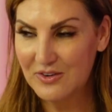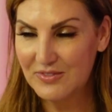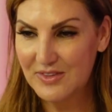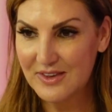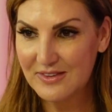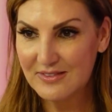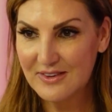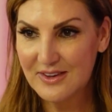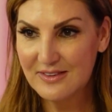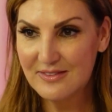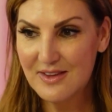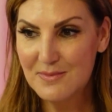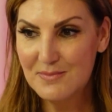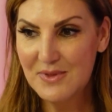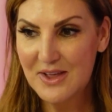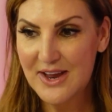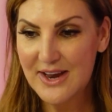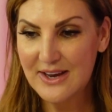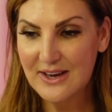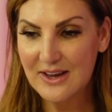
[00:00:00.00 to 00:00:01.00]
of this, because I'm
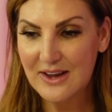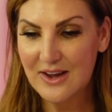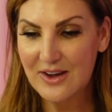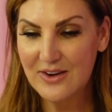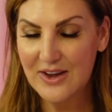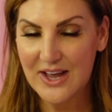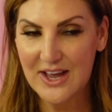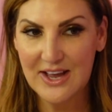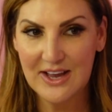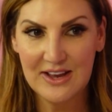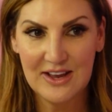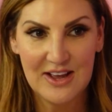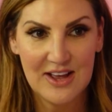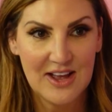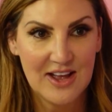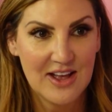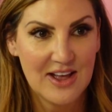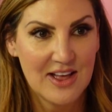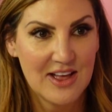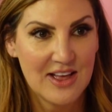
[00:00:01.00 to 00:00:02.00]
like, okay,
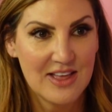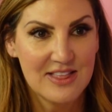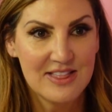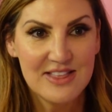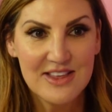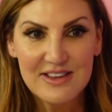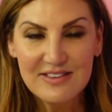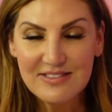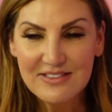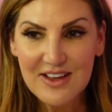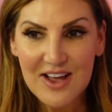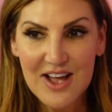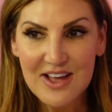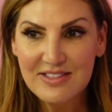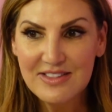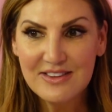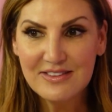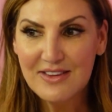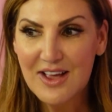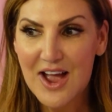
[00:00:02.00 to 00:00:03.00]
this
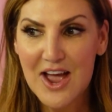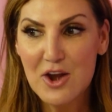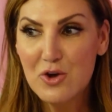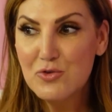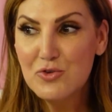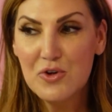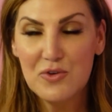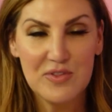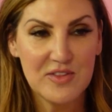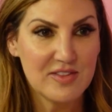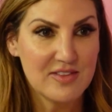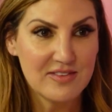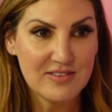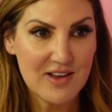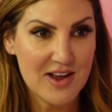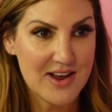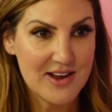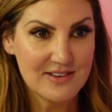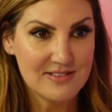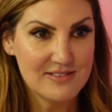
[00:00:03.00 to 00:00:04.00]
I don't know that this
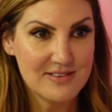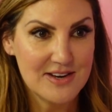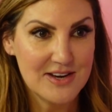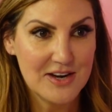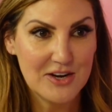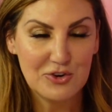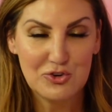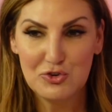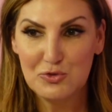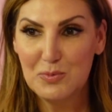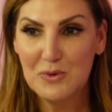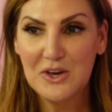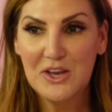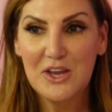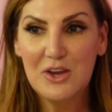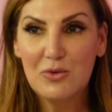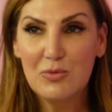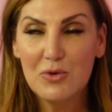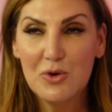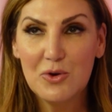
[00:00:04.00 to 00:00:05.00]
guy has teenagers, but
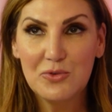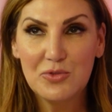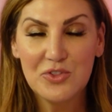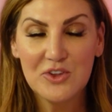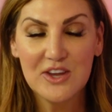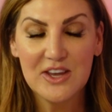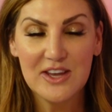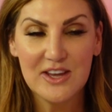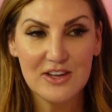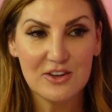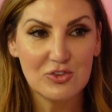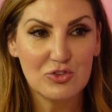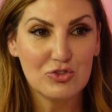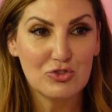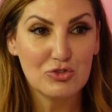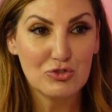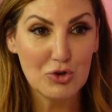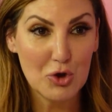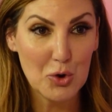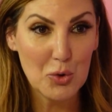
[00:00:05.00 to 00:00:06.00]
he wrote the kids
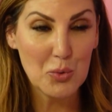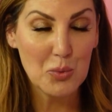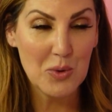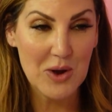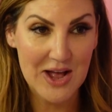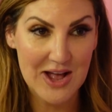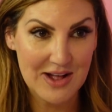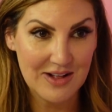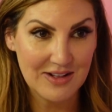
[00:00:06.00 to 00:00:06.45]
so well.